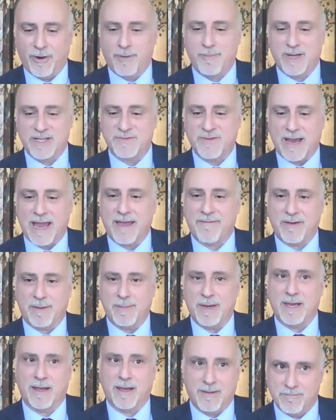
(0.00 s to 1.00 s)
very much for having
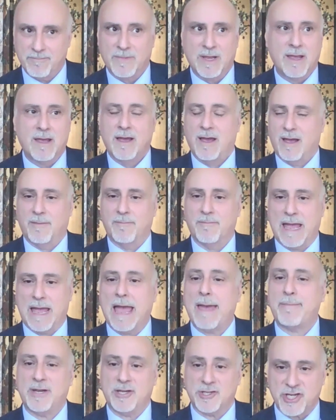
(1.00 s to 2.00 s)
me. I'm
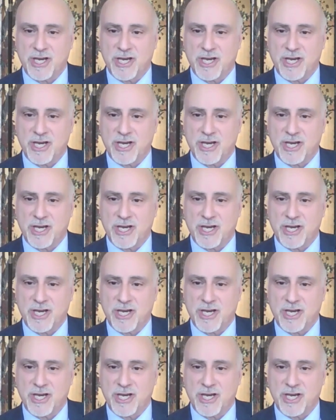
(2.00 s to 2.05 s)
happy to